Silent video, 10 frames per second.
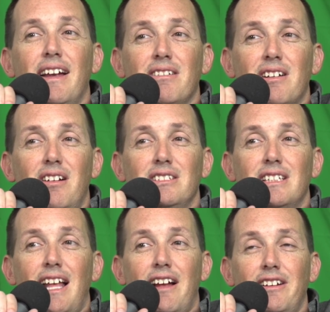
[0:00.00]
And we're like, all right,
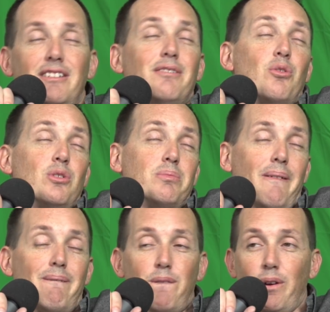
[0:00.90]
let's get out of here. And of
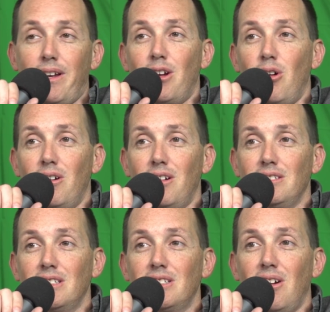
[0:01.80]
course, my freaking car
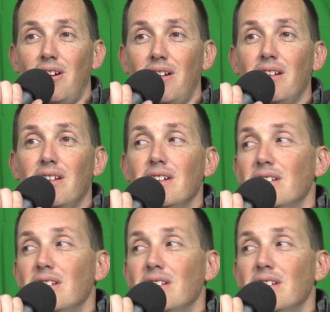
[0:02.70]
doesn't start.